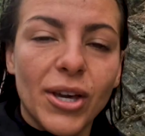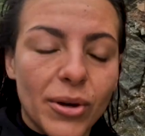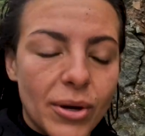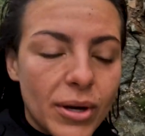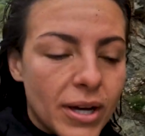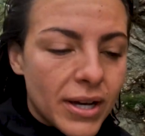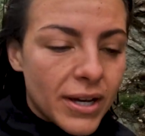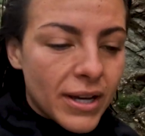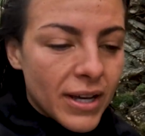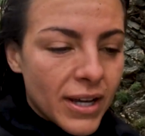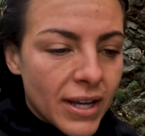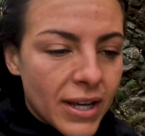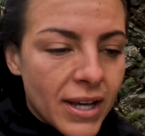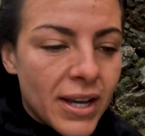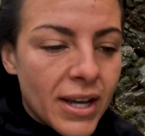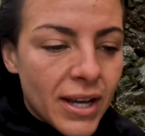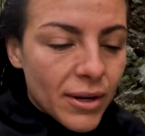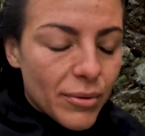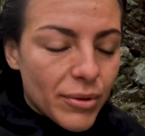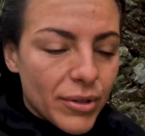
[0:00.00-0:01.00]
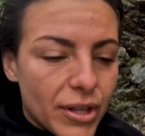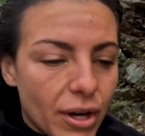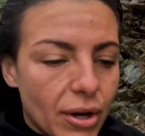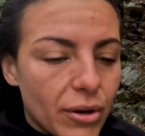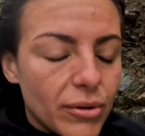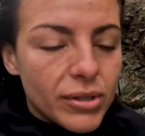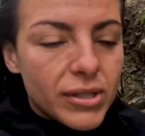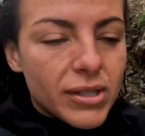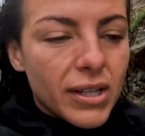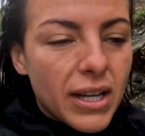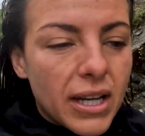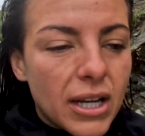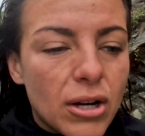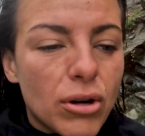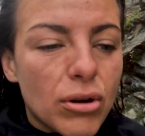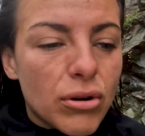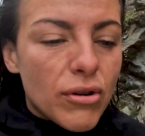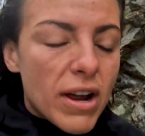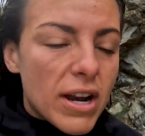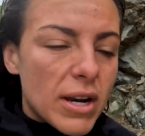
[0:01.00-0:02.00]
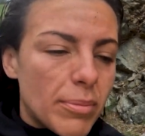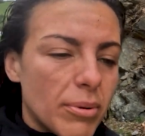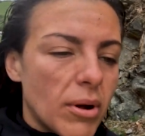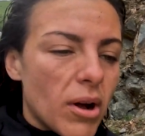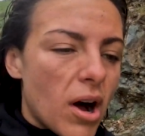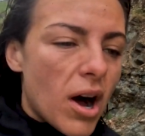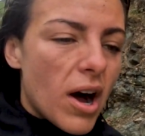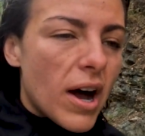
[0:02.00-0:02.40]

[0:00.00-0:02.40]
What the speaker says: you with those incredible